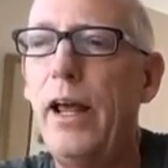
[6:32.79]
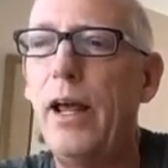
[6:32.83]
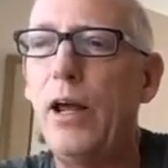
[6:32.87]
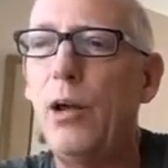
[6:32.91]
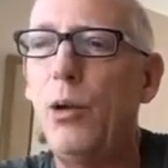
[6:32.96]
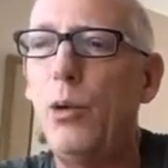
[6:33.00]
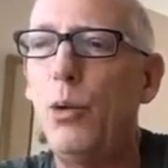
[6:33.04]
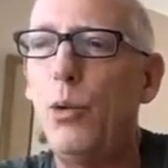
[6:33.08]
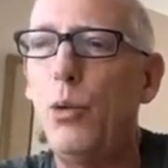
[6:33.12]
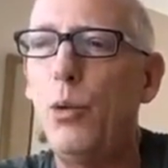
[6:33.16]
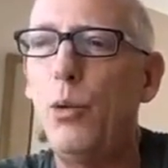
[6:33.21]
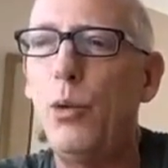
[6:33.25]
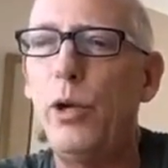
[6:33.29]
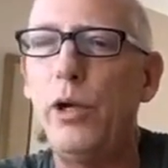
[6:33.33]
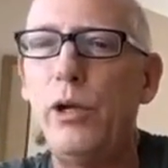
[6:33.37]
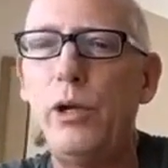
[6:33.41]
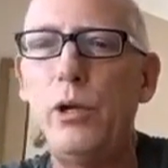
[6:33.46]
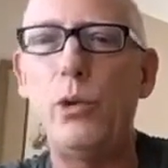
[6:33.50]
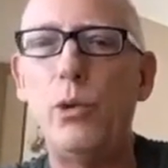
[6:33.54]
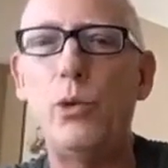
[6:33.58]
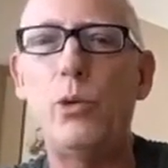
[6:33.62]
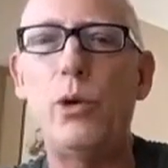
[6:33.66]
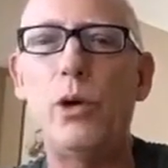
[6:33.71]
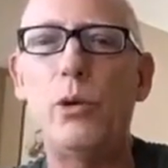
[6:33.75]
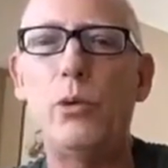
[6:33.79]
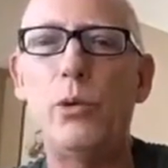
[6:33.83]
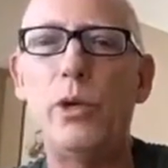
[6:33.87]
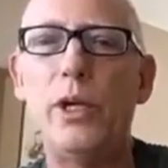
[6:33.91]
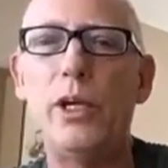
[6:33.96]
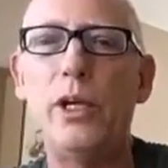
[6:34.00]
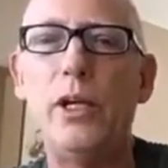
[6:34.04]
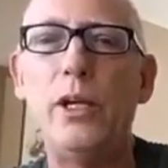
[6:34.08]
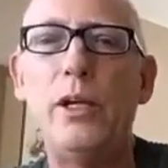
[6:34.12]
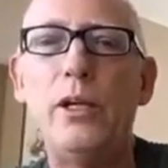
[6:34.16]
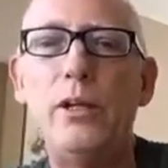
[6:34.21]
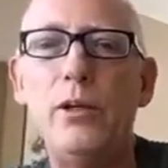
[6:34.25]
and we do
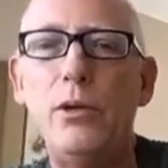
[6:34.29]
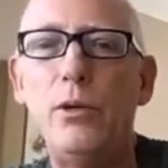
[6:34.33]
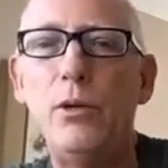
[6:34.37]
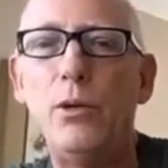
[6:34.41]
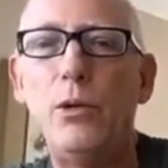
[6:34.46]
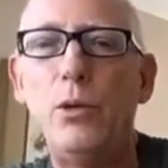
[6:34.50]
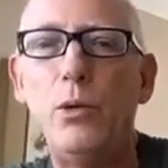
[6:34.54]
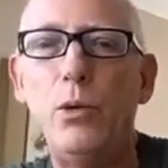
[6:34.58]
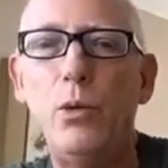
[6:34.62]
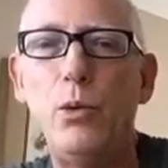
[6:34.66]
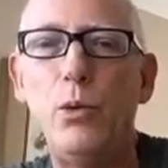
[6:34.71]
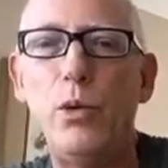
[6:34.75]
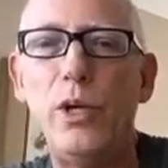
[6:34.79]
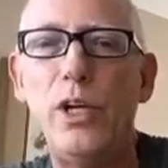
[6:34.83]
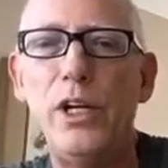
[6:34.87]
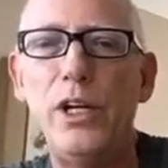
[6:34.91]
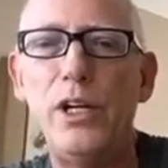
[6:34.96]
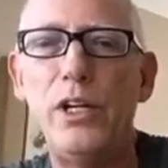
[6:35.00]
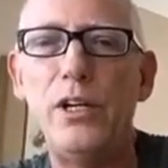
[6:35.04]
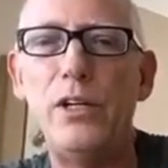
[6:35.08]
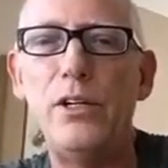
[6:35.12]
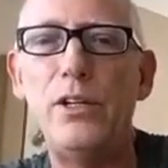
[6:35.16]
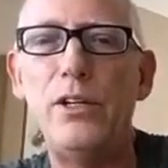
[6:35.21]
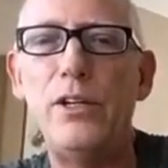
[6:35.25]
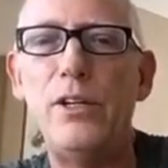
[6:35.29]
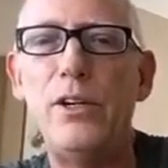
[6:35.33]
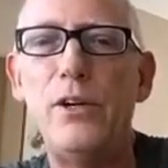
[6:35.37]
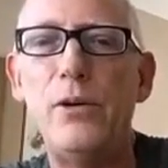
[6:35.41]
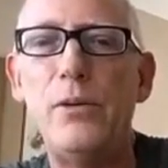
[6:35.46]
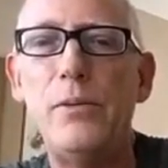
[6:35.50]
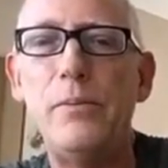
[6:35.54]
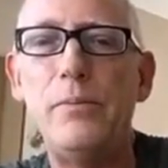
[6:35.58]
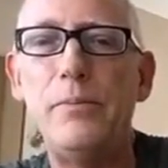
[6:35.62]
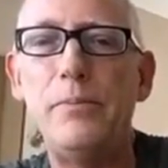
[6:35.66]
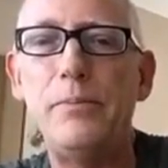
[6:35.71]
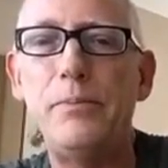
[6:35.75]
what we needed to
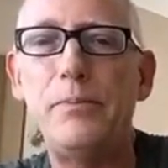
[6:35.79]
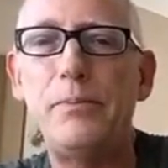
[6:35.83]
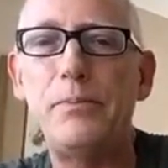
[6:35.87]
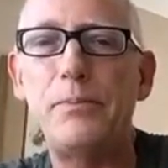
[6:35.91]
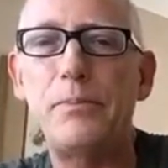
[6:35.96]
do.